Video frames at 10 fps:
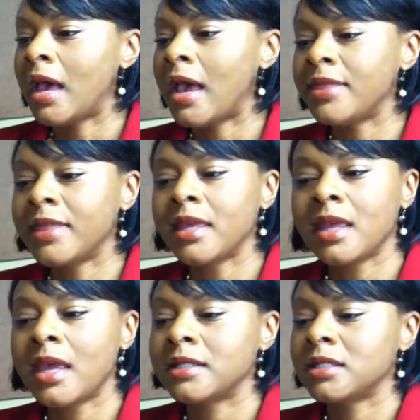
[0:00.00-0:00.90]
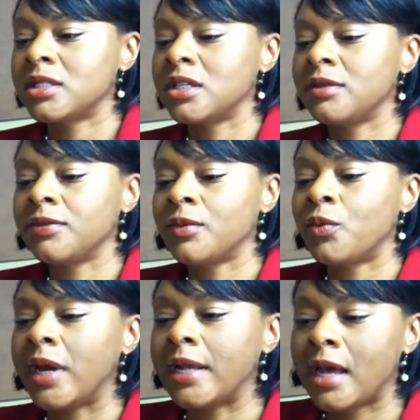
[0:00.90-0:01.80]
I think as the chief
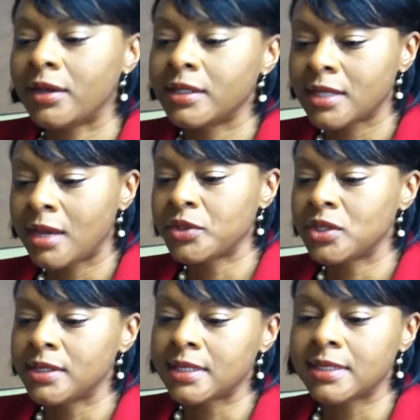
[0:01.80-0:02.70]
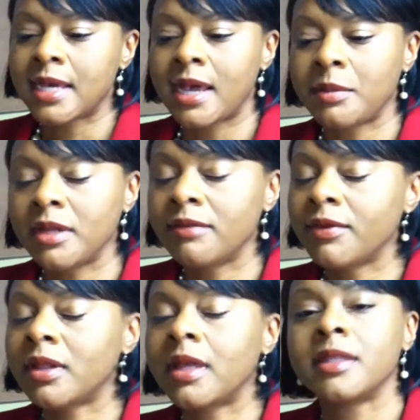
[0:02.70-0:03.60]
weighed out his options and time, and he
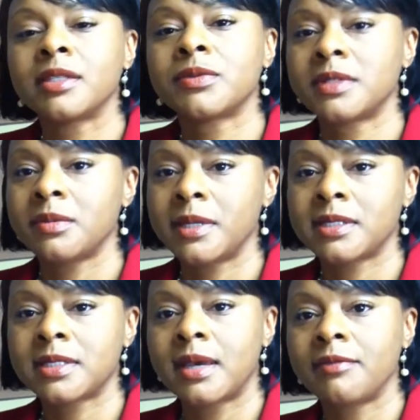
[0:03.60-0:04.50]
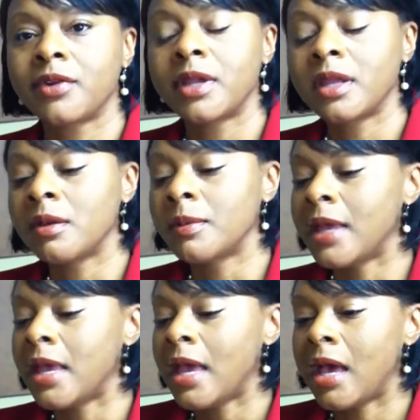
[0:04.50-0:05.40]
felt like this was the best time for him,
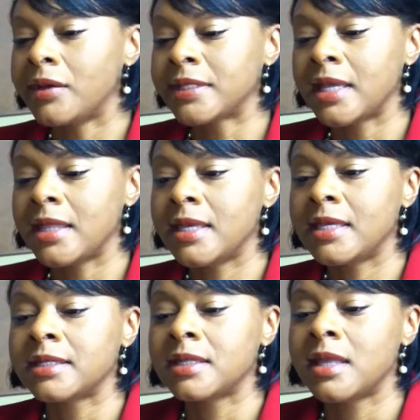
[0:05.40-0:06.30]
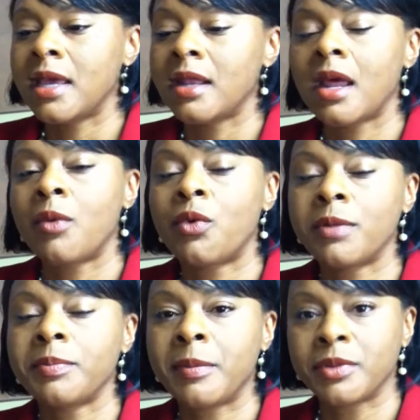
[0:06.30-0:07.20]
I'll say this, that I
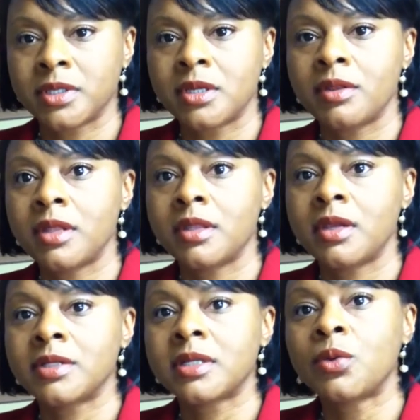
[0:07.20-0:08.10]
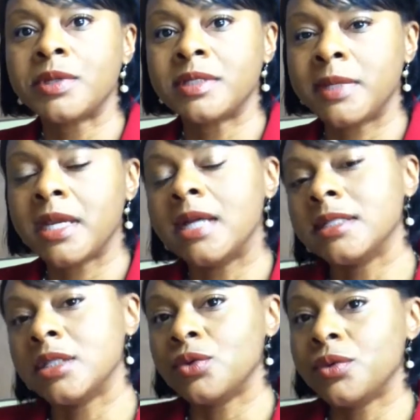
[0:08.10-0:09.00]
want people to know that there's going to be
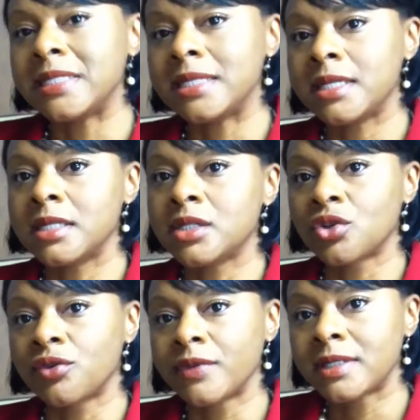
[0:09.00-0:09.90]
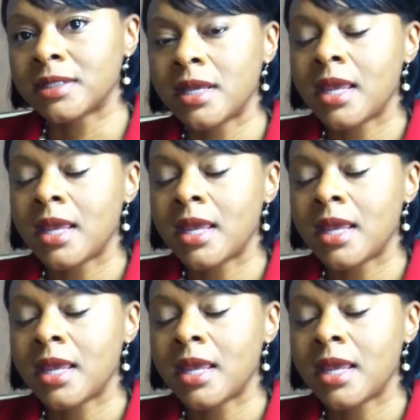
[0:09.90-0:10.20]
continuity in service,